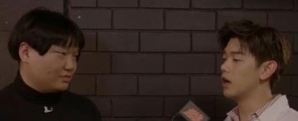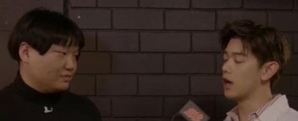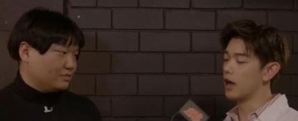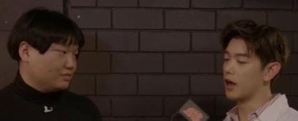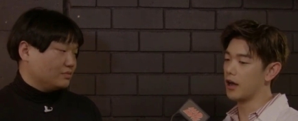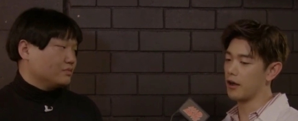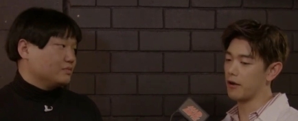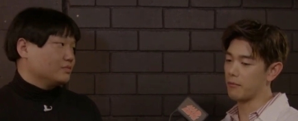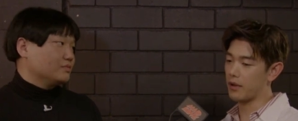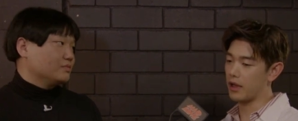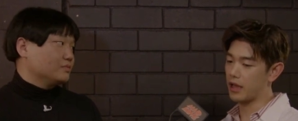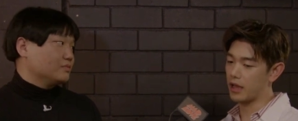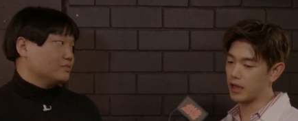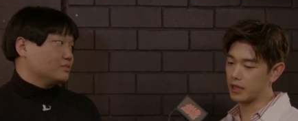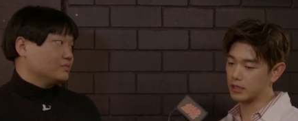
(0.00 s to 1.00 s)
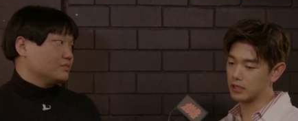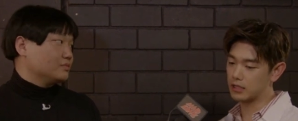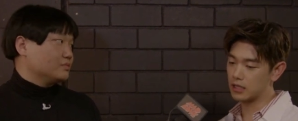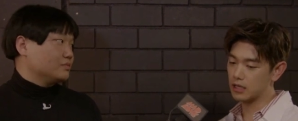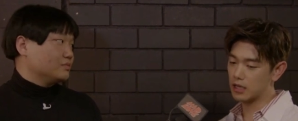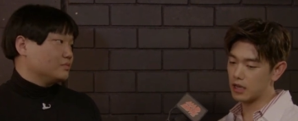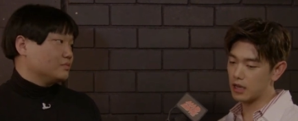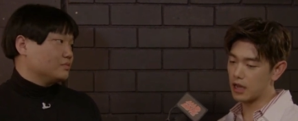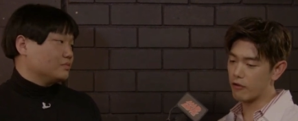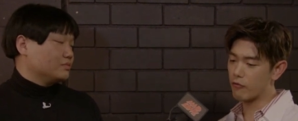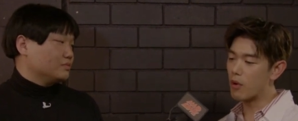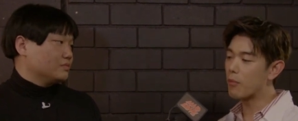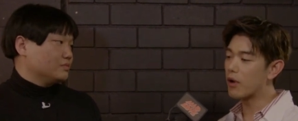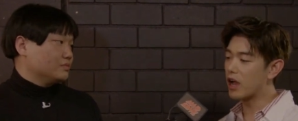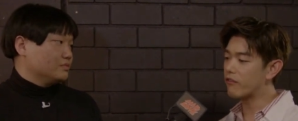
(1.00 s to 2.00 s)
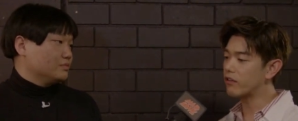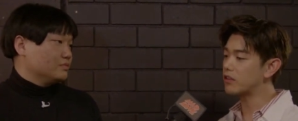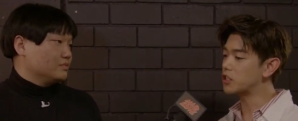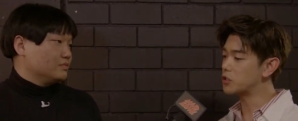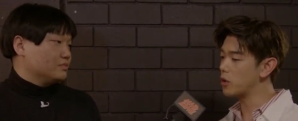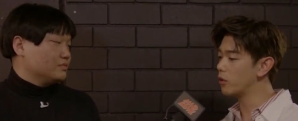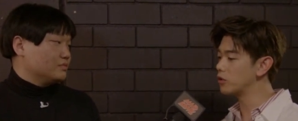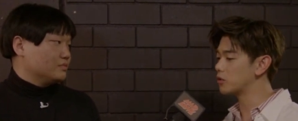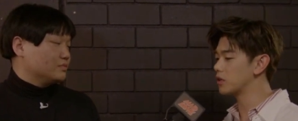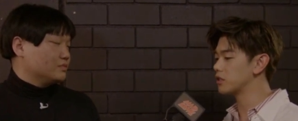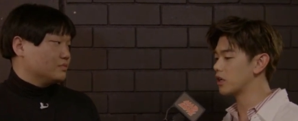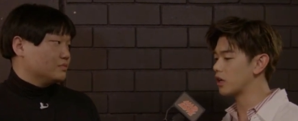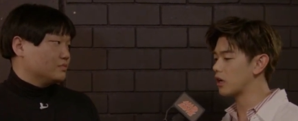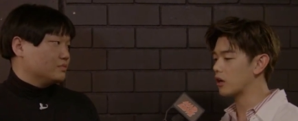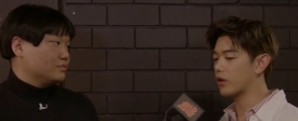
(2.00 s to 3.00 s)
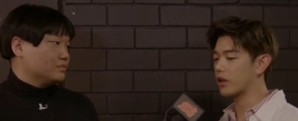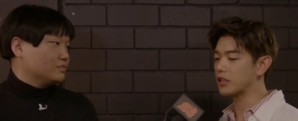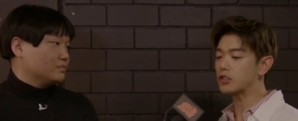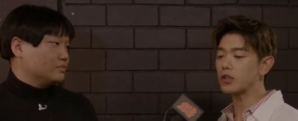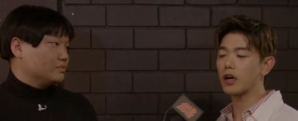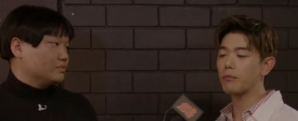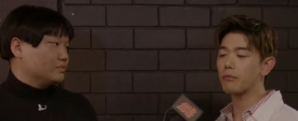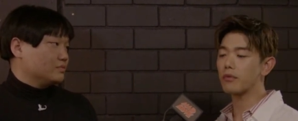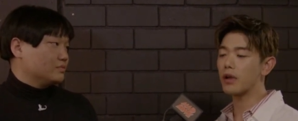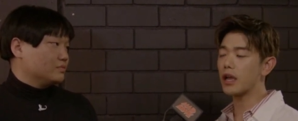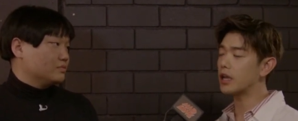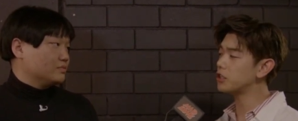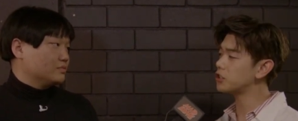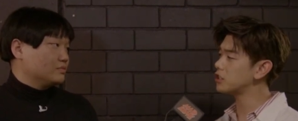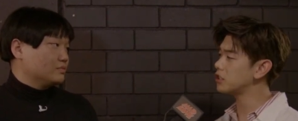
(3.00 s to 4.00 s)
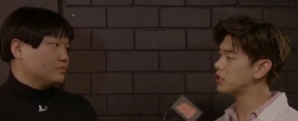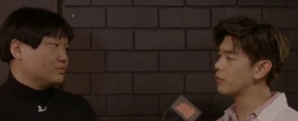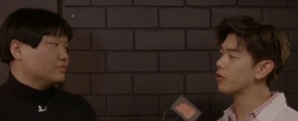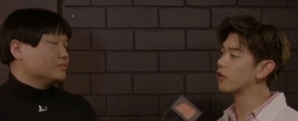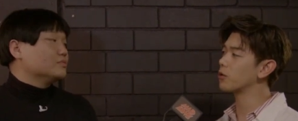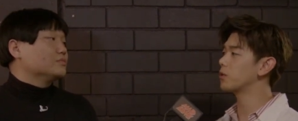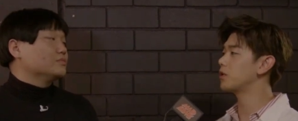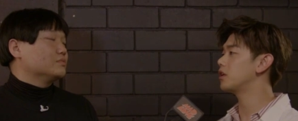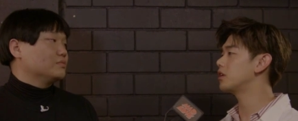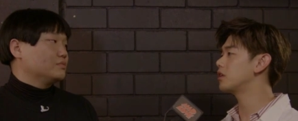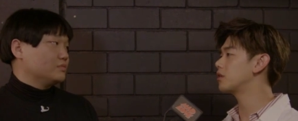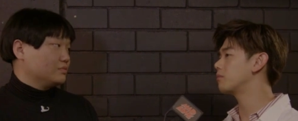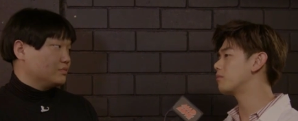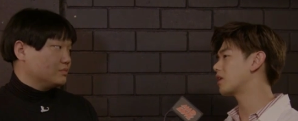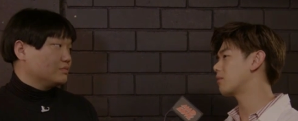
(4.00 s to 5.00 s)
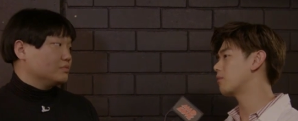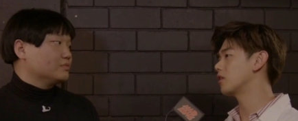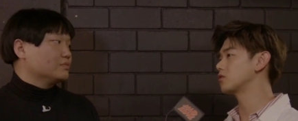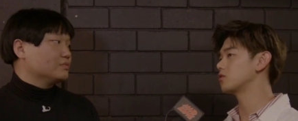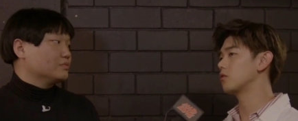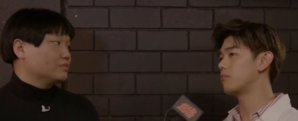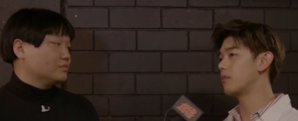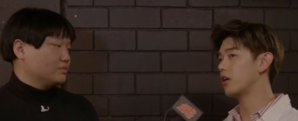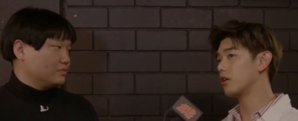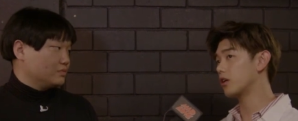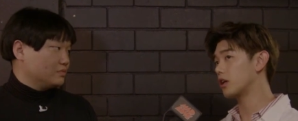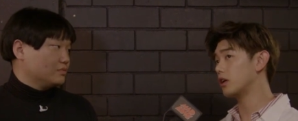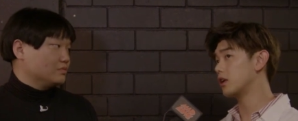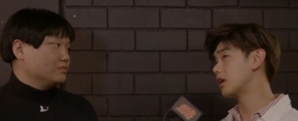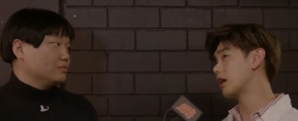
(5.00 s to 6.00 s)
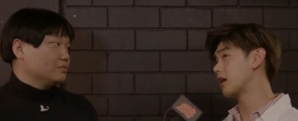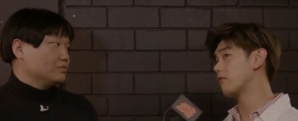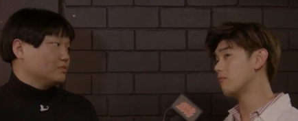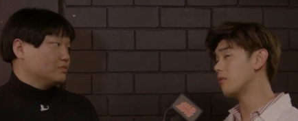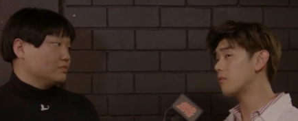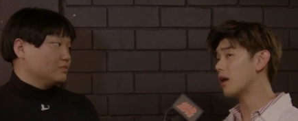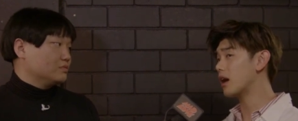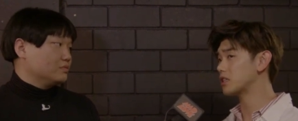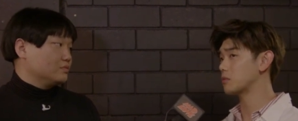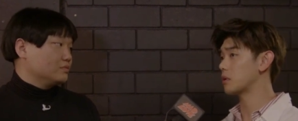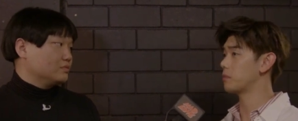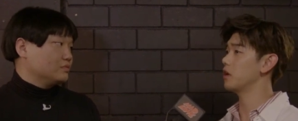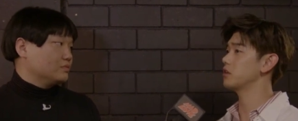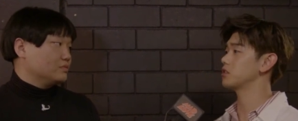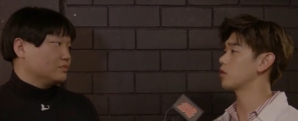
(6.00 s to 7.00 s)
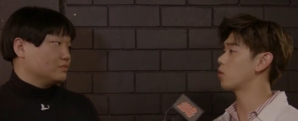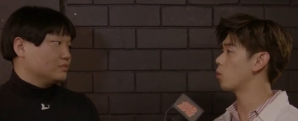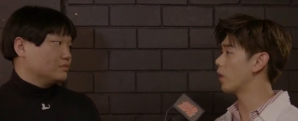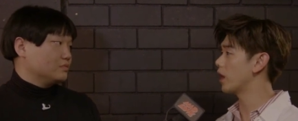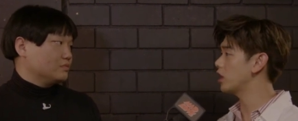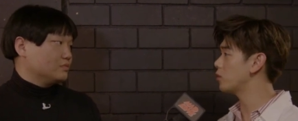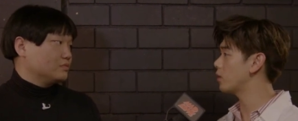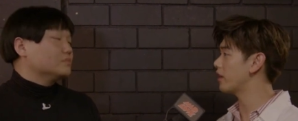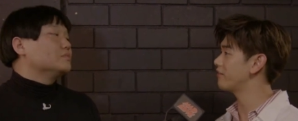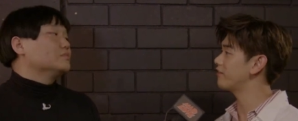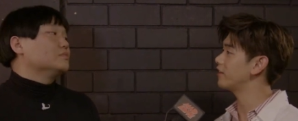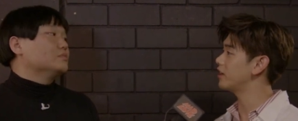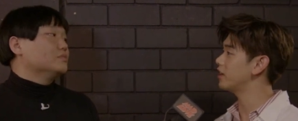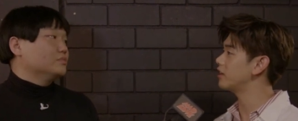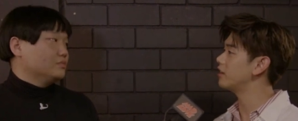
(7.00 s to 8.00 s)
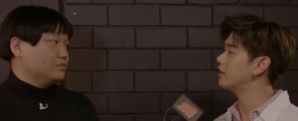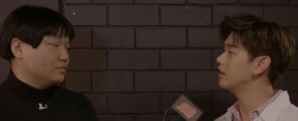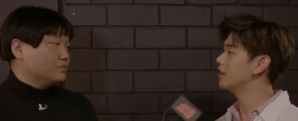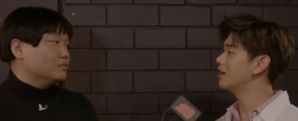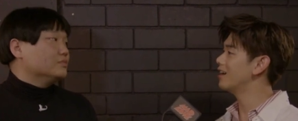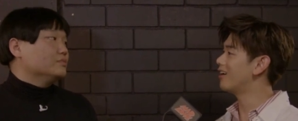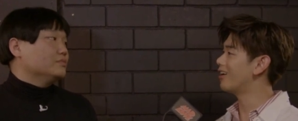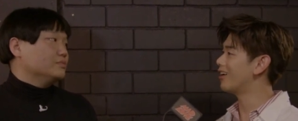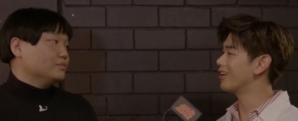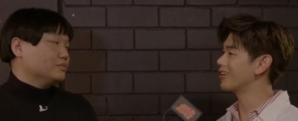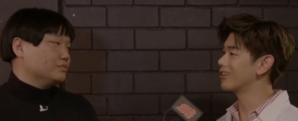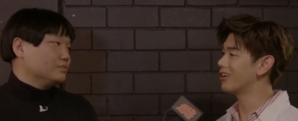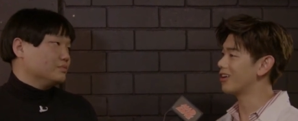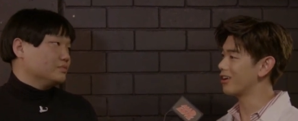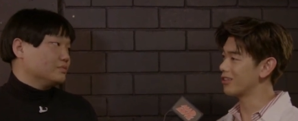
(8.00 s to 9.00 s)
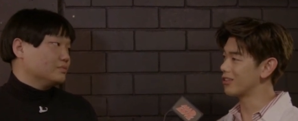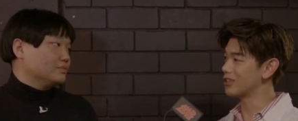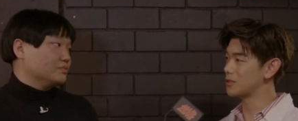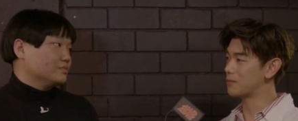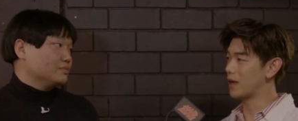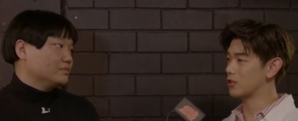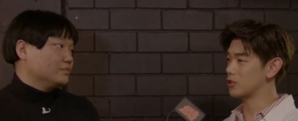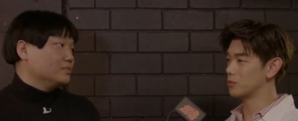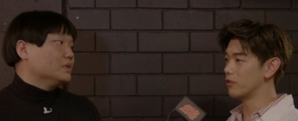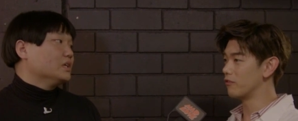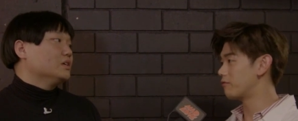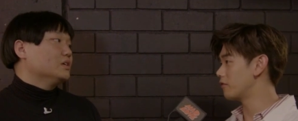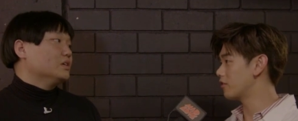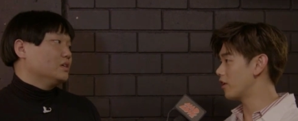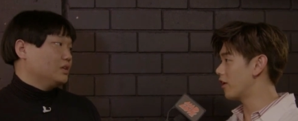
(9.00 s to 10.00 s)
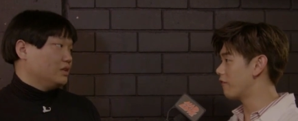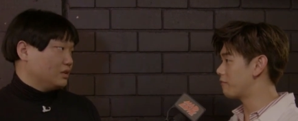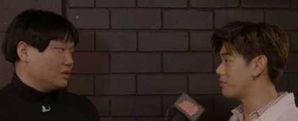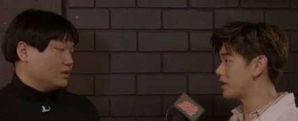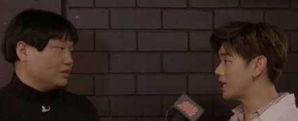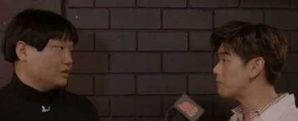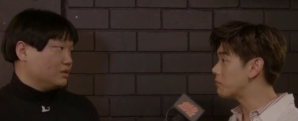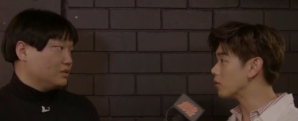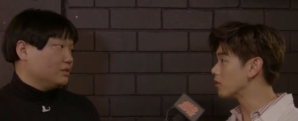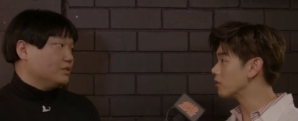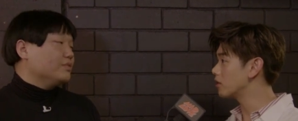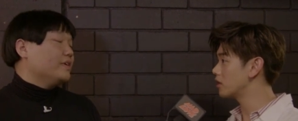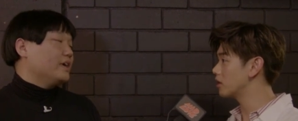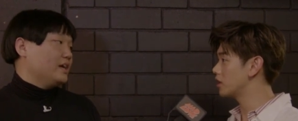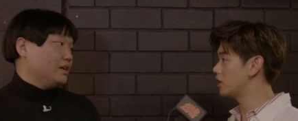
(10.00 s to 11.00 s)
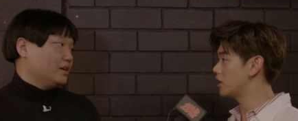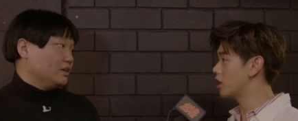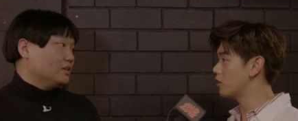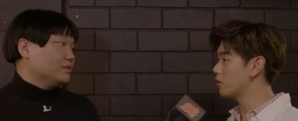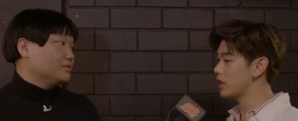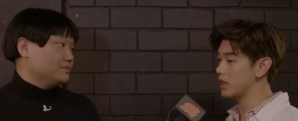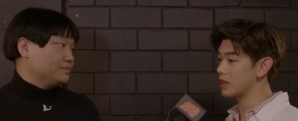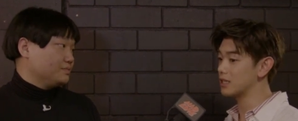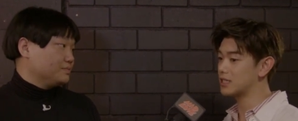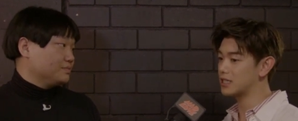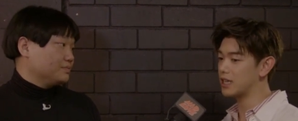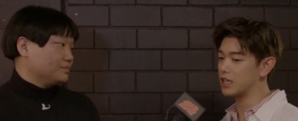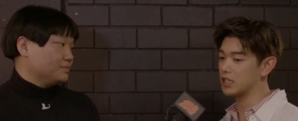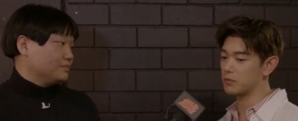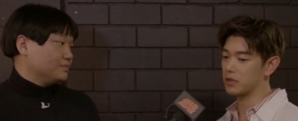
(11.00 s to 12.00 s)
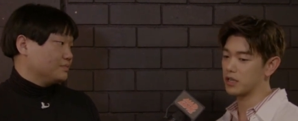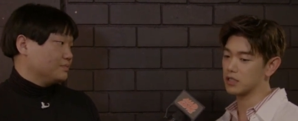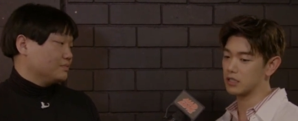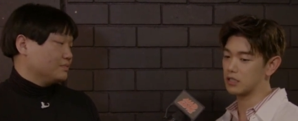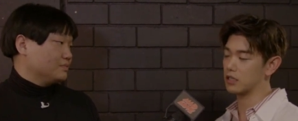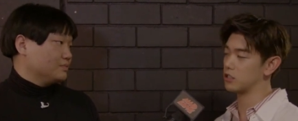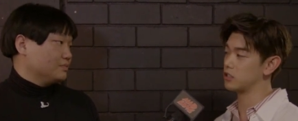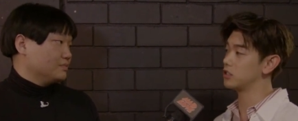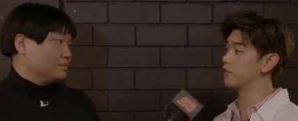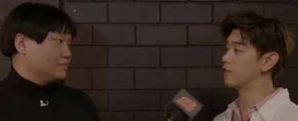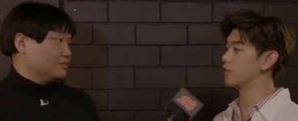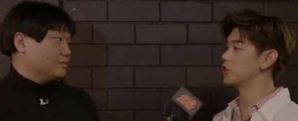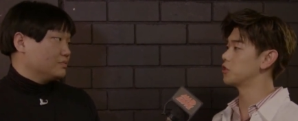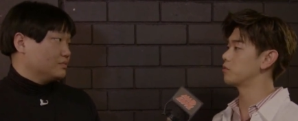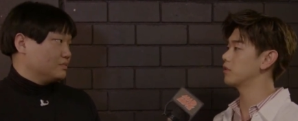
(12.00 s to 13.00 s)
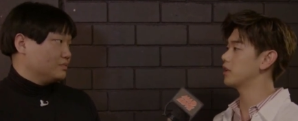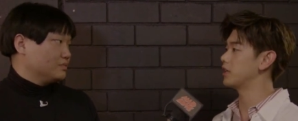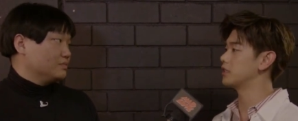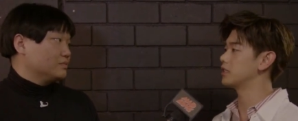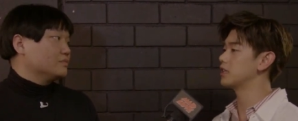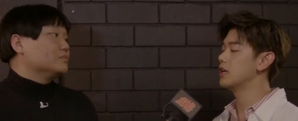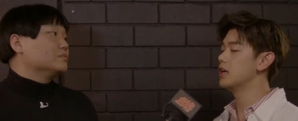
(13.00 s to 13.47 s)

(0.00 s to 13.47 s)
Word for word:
Speaker 1: and I remember having these moments where I was like, okay, so I'm Asian, I'm Korean, but I'm also American, and I remember asking my parents, like, where do I fit in on the spectrum of people, in the States, because it's such a diverse place.